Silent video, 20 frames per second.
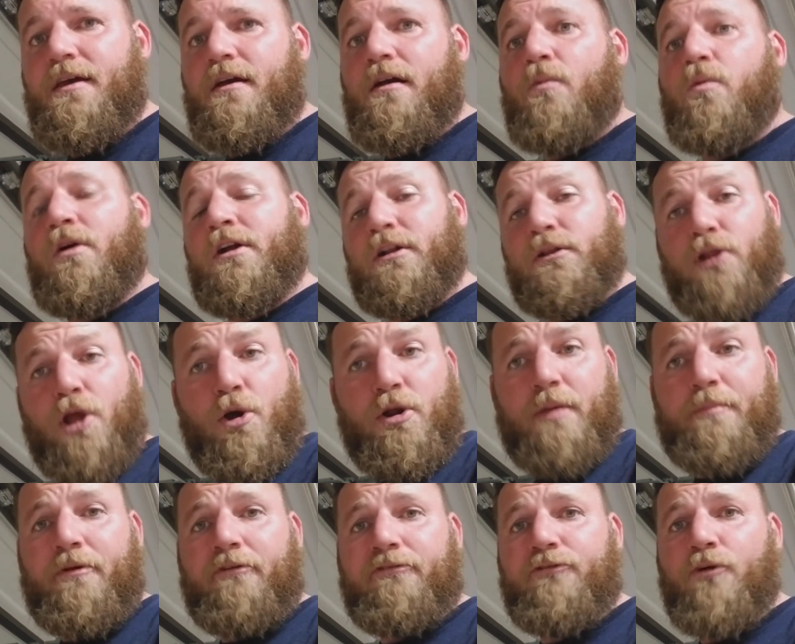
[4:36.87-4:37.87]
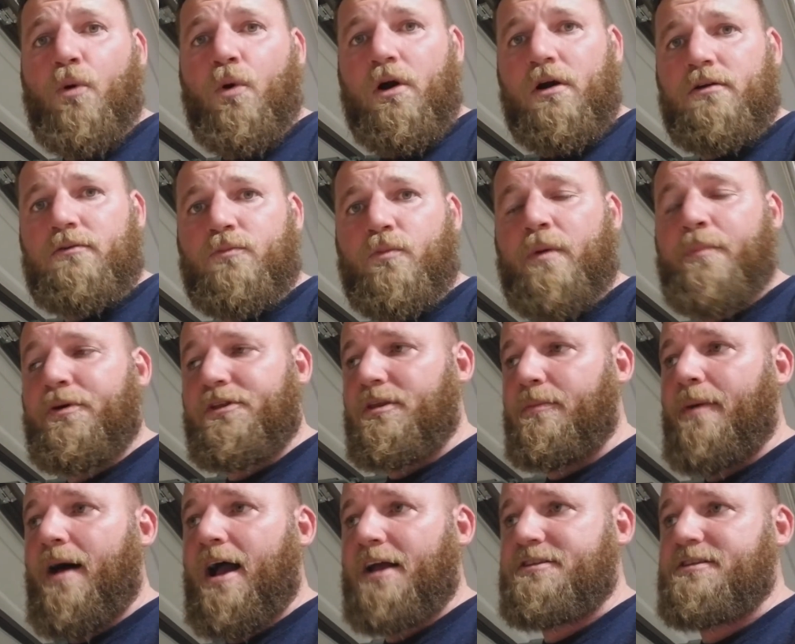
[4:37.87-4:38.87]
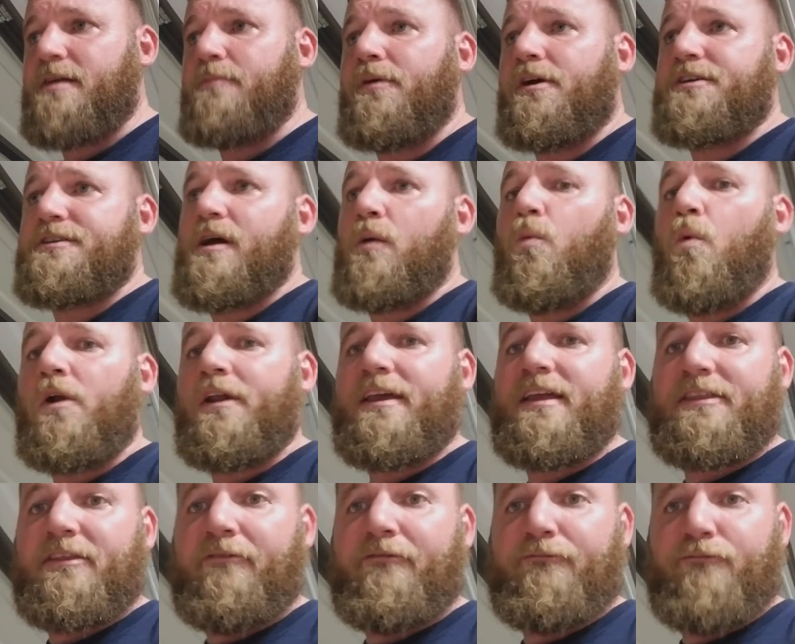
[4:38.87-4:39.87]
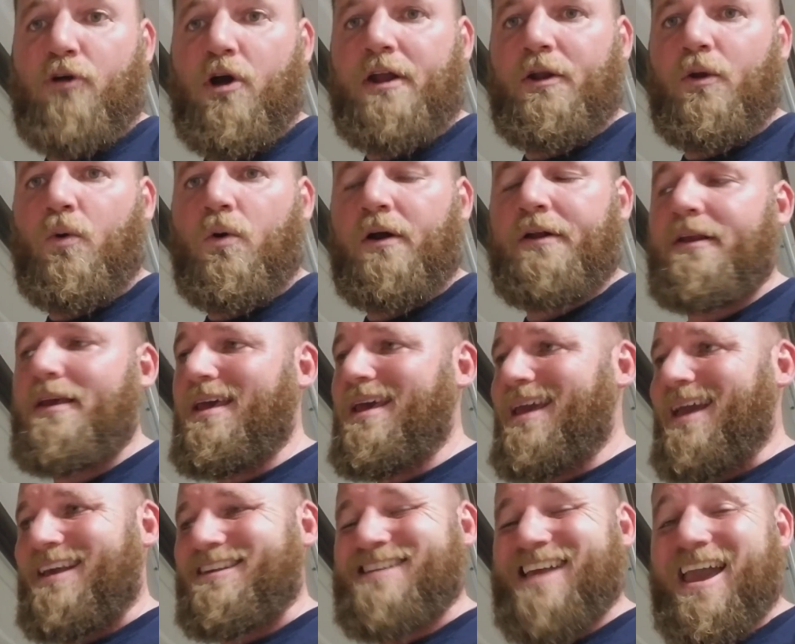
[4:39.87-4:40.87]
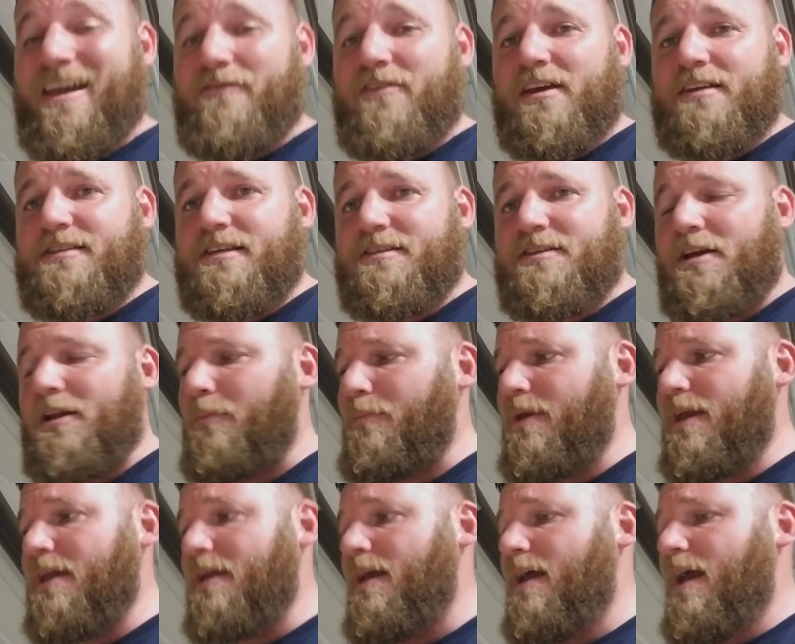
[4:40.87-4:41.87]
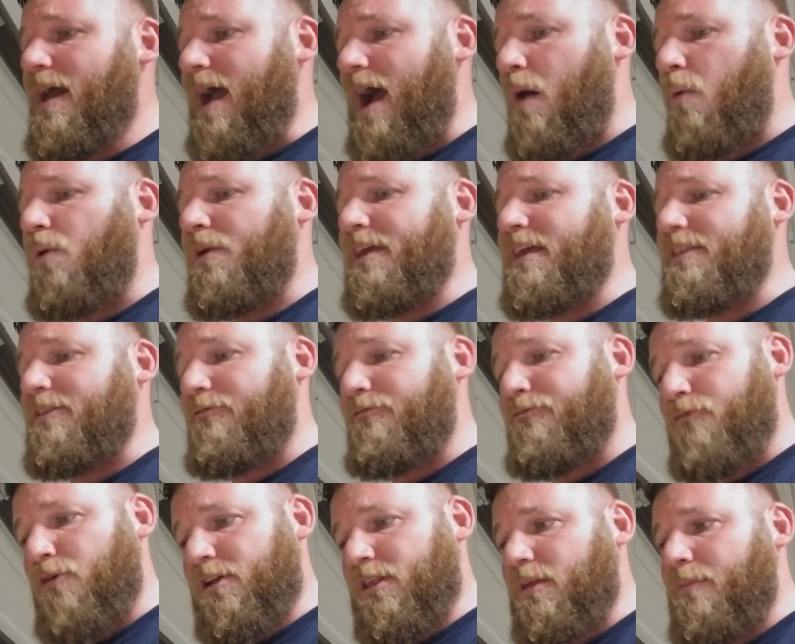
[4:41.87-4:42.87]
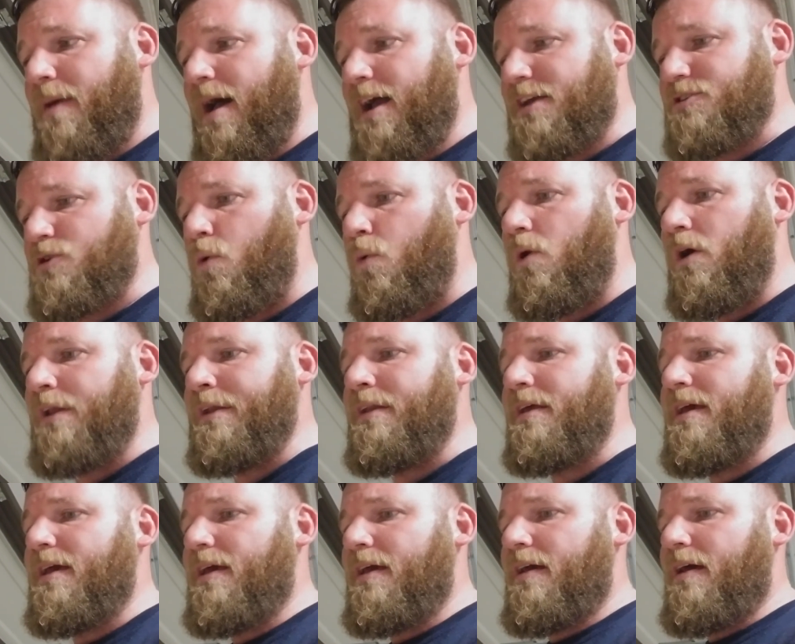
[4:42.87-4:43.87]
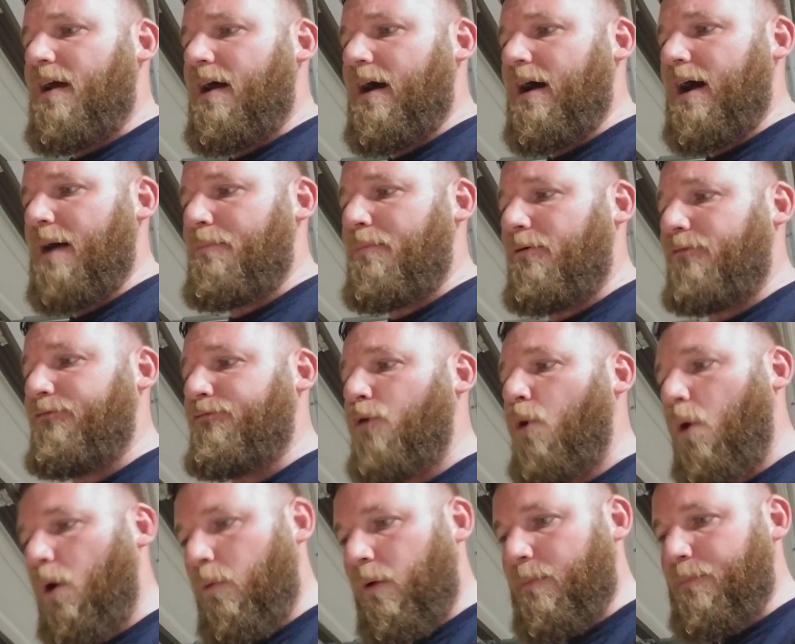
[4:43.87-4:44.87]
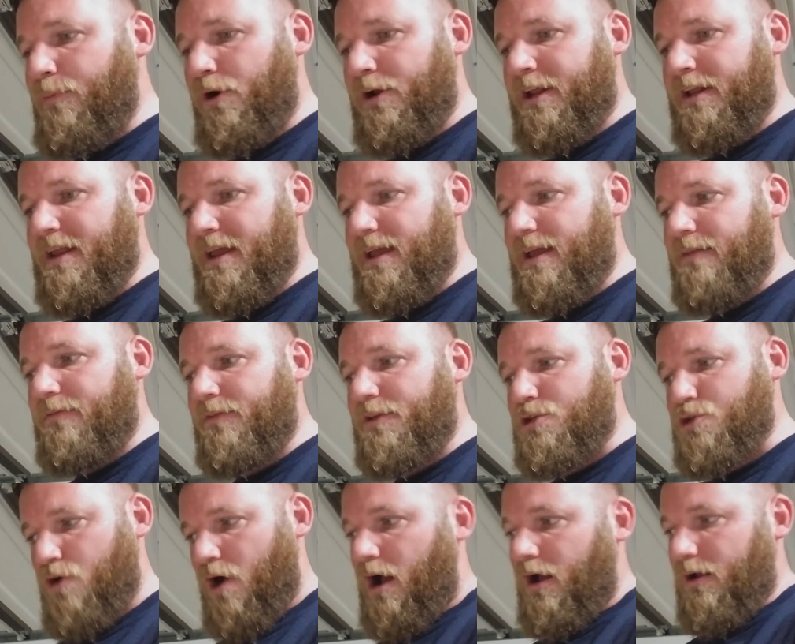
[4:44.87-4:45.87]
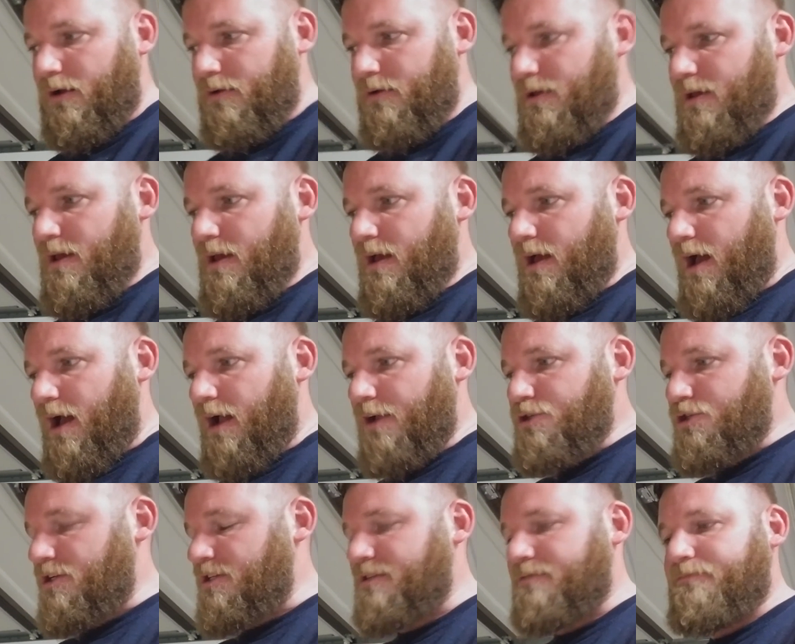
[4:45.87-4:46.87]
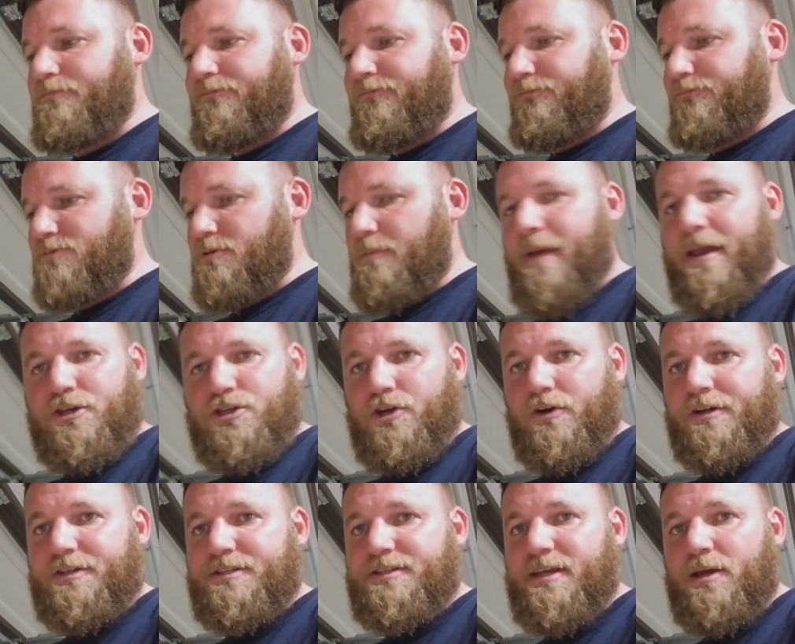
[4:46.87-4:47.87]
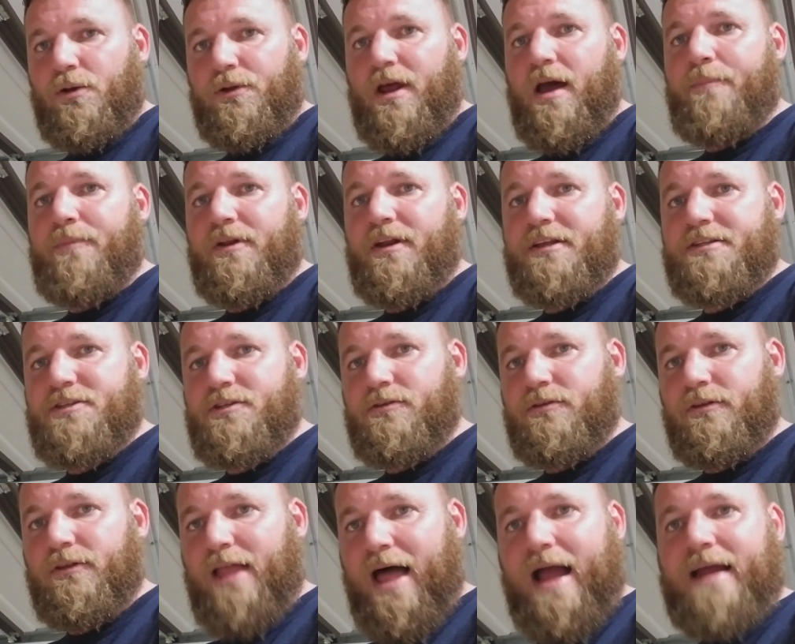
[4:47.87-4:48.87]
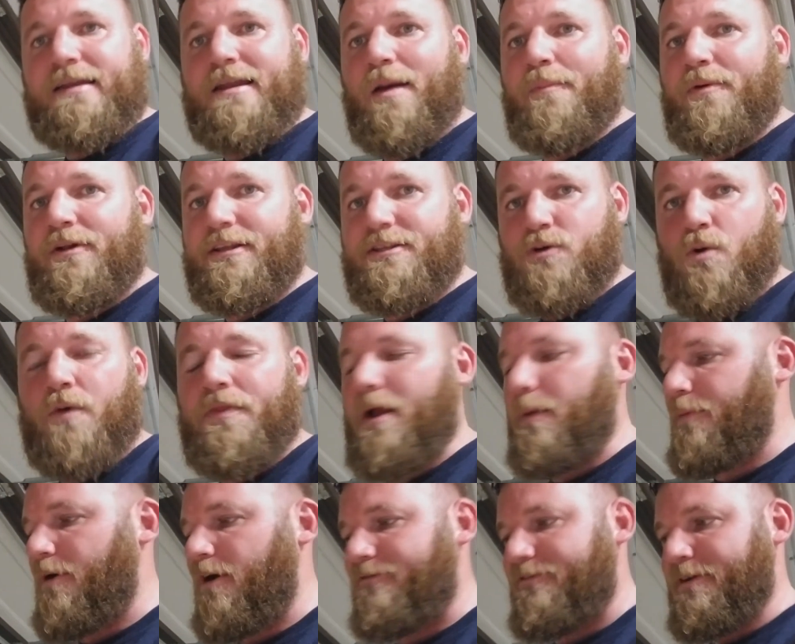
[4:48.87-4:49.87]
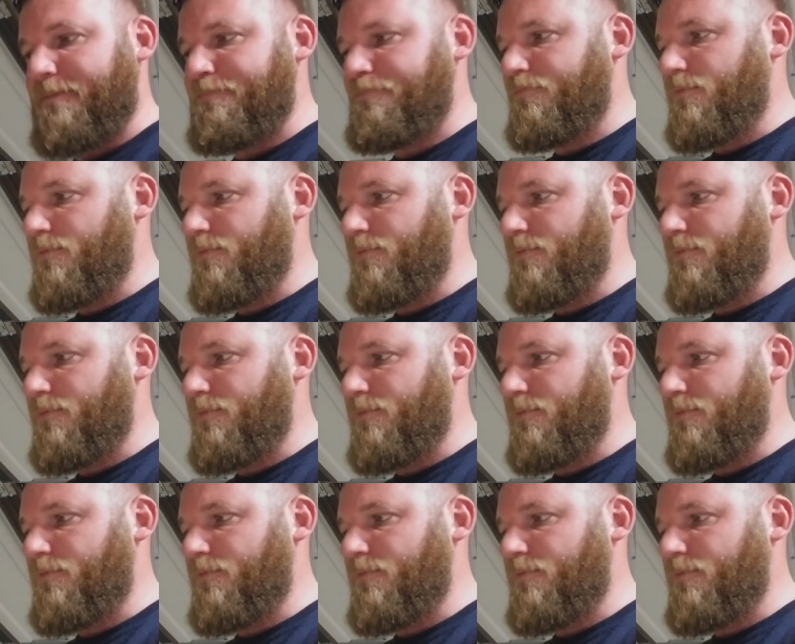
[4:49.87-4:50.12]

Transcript: we're going to load it before we put the box in, because I want to get the front on. As heavy as it's going to be, I want to get the front of the box on before we put it in the truck. Just to make sure it's sealed up and it's lined up and it's on there perfect.